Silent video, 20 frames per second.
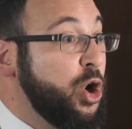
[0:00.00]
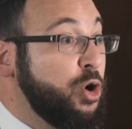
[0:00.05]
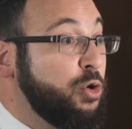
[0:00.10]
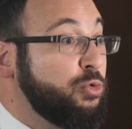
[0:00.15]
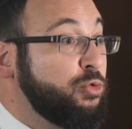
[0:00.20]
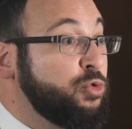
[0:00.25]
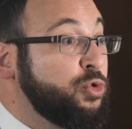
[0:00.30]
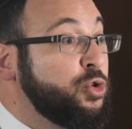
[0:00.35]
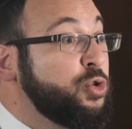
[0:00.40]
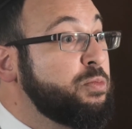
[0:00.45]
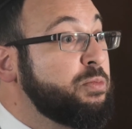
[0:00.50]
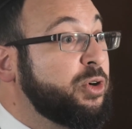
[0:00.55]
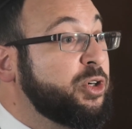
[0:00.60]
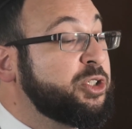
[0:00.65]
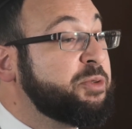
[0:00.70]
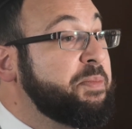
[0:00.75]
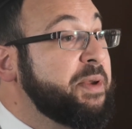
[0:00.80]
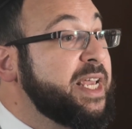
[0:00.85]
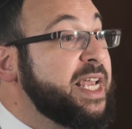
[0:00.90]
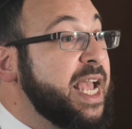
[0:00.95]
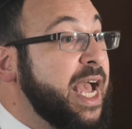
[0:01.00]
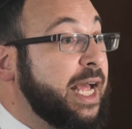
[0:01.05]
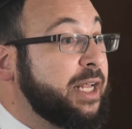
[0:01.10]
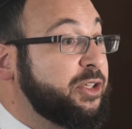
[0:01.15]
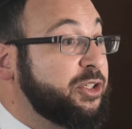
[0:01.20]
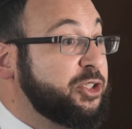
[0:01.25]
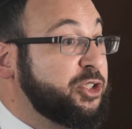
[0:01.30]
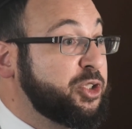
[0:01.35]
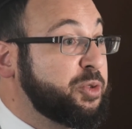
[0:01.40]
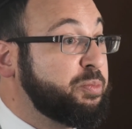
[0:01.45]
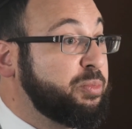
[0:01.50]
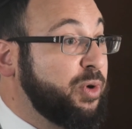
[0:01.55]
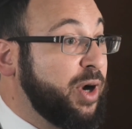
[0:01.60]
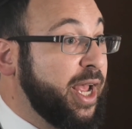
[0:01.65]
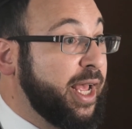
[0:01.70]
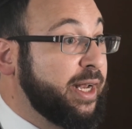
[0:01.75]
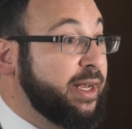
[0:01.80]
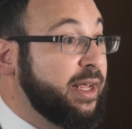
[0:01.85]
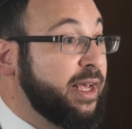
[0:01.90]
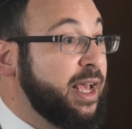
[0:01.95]
Rumors began to
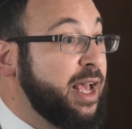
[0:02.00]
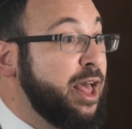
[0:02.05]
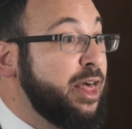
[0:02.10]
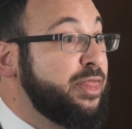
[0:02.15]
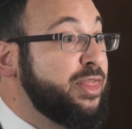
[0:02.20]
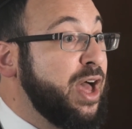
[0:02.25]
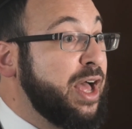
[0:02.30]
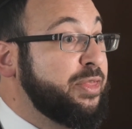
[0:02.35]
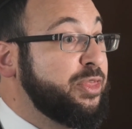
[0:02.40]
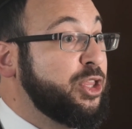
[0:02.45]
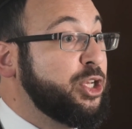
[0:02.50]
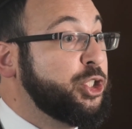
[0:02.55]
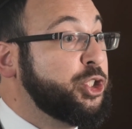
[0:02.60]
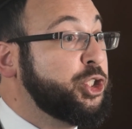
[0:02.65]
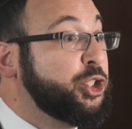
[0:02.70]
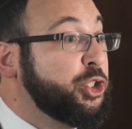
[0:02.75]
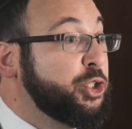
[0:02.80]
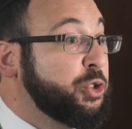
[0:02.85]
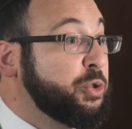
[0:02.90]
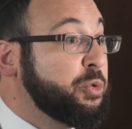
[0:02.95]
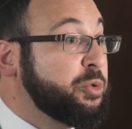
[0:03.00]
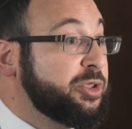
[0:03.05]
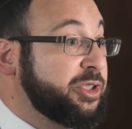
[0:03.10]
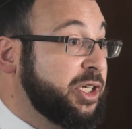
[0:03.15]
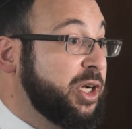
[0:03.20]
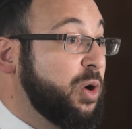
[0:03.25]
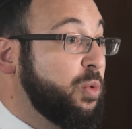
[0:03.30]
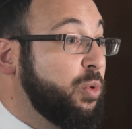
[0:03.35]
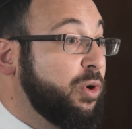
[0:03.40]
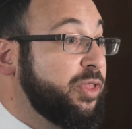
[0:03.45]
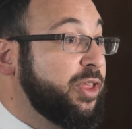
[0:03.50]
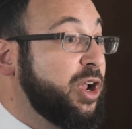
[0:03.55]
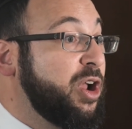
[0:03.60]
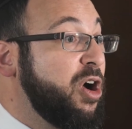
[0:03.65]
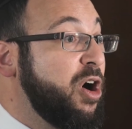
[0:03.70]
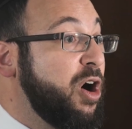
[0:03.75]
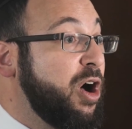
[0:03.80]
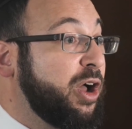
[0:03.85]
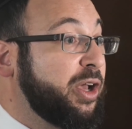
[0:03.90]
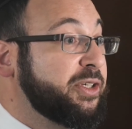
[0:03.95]
spread that the Jews were the
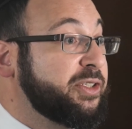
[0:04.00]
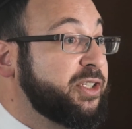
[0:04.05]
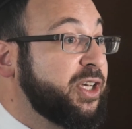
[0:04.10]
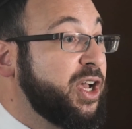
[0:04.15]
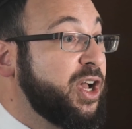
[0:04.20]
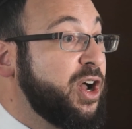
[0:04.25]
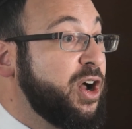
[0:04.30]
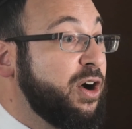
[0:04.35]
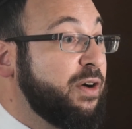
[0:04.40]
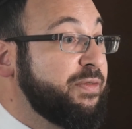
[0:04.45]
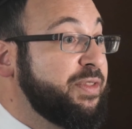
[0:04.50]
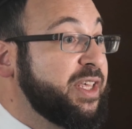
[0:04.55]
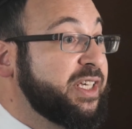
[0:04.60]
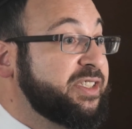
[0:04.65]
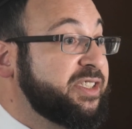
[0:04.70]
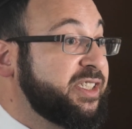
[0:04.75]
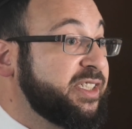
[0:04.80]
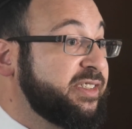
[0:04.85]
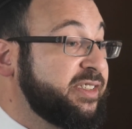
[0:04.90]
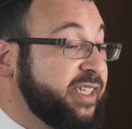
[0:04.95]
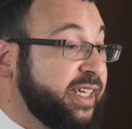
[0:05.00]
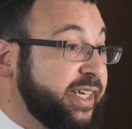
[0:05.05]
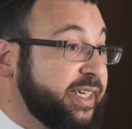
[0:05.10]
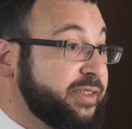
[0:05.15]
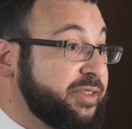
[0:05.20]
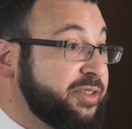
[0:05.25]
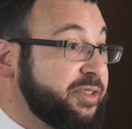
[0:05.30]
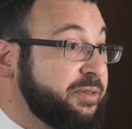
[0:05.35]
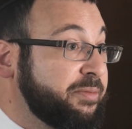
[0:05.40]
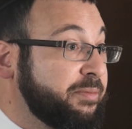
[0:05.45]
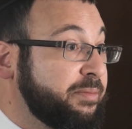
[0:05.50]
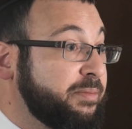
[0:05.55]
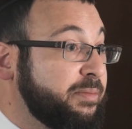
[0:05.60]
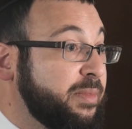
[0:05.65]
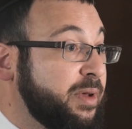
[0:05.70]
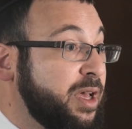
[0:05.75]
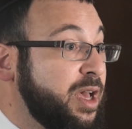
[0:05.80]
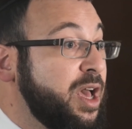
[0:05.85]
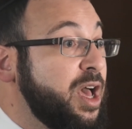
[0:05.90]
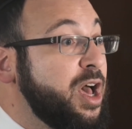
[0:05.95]
cause of this disease.
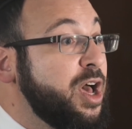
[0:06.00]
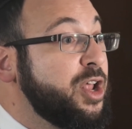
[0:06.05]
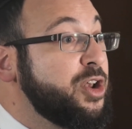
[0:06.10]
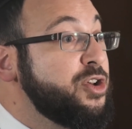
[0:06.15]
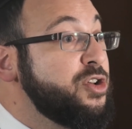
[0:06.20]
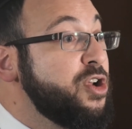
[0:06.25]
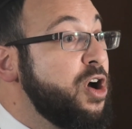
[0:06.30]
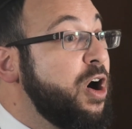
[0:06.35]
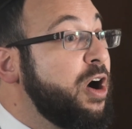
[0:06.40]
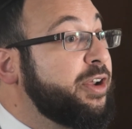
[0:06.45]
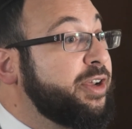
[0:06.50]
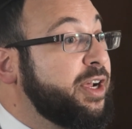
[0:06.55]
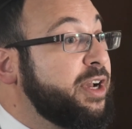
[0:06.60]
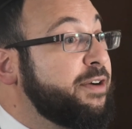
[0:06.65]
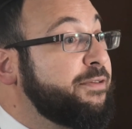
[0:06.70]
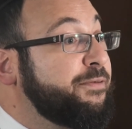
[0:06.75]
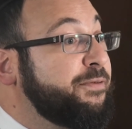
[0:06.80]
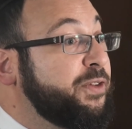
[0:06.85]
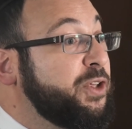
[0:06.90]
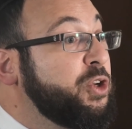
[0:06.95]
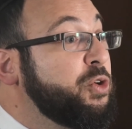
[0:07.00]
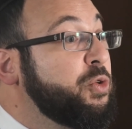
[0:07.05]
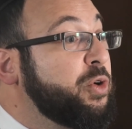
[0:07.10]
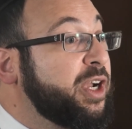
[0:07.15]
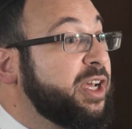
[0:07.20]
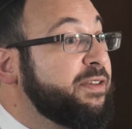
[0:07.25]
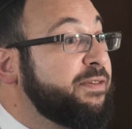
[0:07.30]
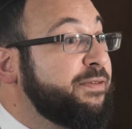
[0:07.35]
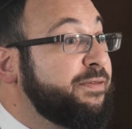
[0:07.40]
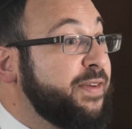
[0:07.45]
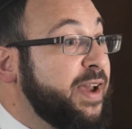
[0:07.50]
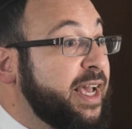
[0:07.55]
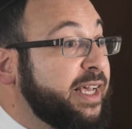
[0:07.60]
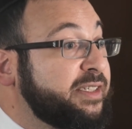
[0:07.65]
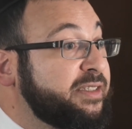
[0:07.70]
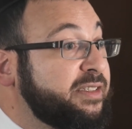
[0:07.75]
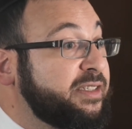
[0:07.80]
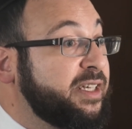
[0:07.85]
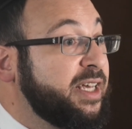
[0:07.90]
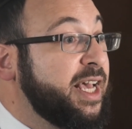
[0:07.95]
Not a few
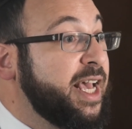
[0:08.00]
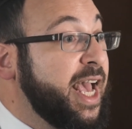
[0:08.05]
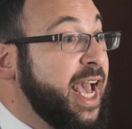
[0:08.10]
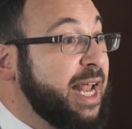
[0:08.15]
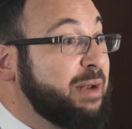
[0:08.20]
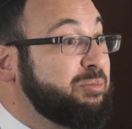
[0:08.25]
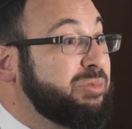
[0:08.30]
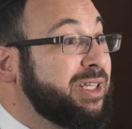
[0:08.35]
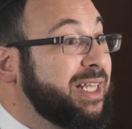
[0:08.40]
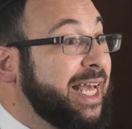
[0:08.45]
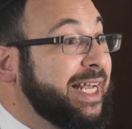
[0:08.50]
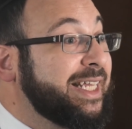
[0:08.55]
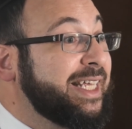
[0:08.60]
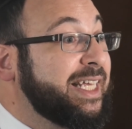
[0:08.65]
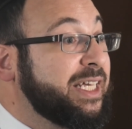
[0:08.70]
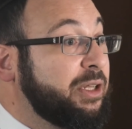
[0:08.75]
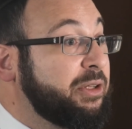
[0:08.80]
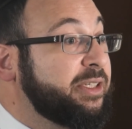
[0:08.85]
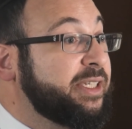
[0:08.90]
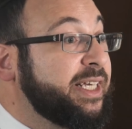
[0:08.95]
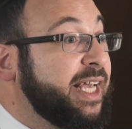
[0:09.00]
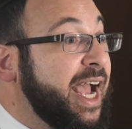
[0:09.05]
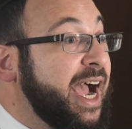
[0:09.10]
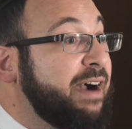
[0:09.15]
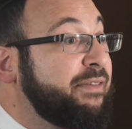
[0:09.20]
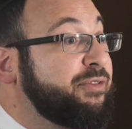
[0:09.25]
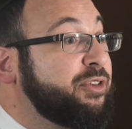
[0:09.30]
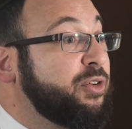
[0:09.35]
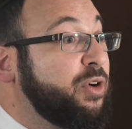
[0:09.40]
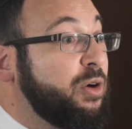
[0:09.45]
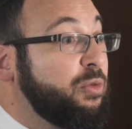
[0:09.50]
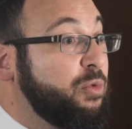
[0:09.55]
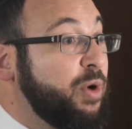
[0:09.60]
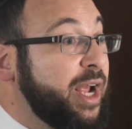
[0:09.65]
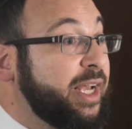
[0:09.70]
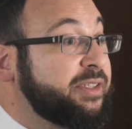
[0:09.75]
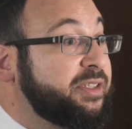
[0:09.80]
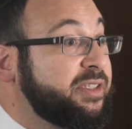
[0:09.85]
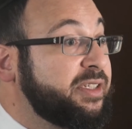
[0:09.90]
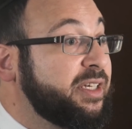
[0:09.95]
confessed and pled guilty after
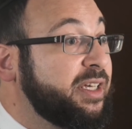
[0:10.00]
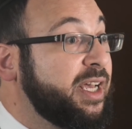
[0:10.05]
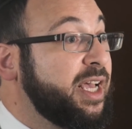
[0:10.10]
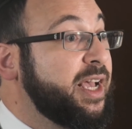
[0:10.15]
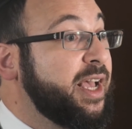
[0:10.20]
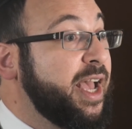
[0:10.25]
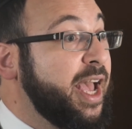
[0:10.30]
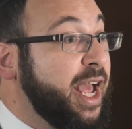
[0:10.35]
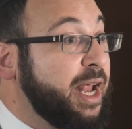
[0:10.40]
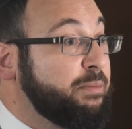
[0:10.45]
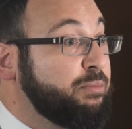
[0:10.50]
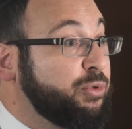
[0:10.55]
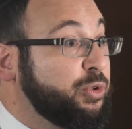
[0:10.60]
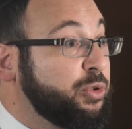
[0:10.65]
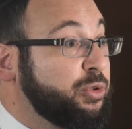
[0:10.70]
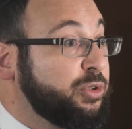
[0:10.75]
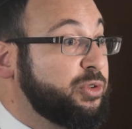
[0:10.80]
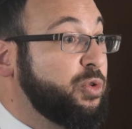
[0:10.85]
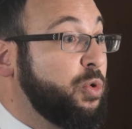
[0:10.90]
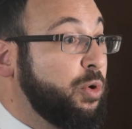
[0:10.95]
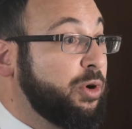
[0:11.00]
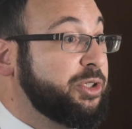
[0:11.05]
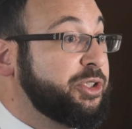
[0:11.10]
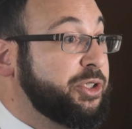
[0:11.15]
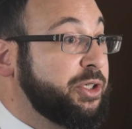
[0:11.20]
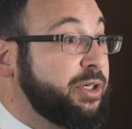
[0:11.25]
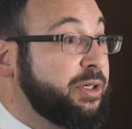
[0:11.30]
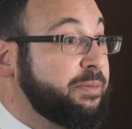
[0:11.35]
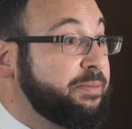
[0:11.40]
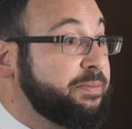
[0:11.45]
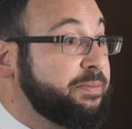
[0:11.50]
arrest and brutal torture.